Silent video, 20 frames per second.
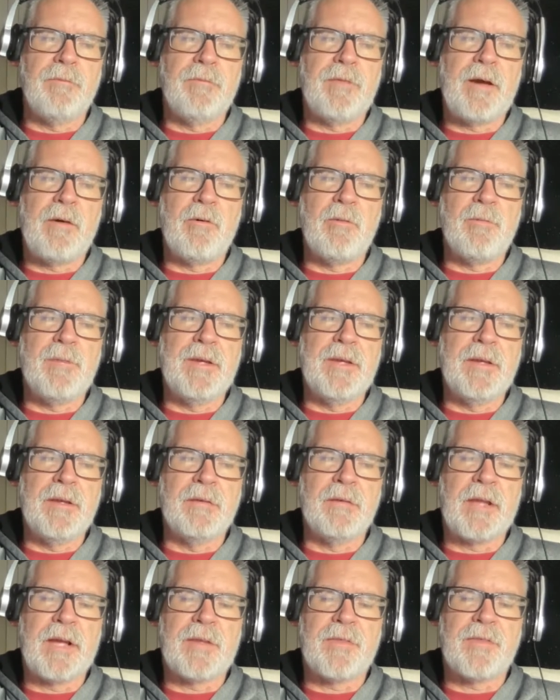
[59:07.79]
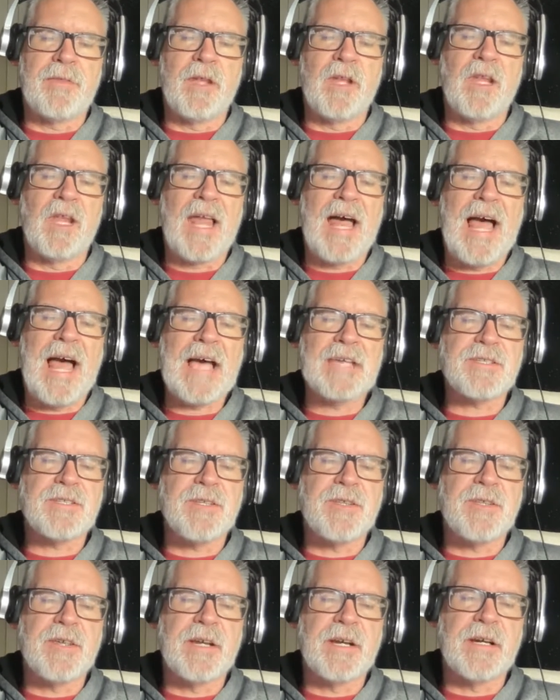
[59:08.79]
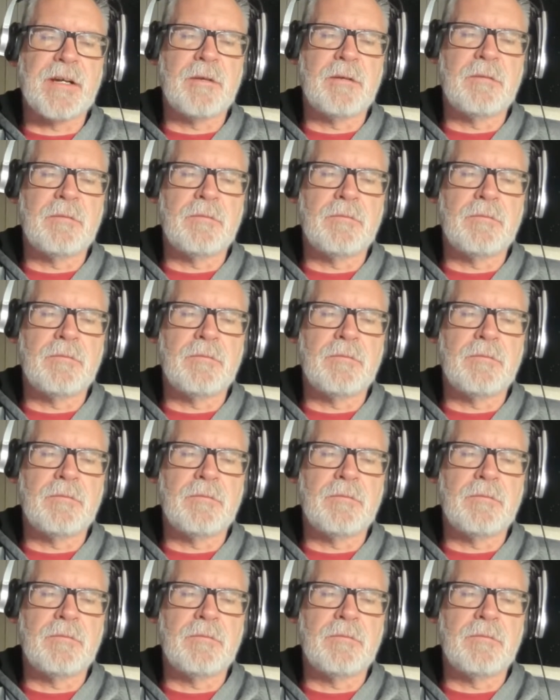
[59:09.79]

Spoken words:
would be like the last thing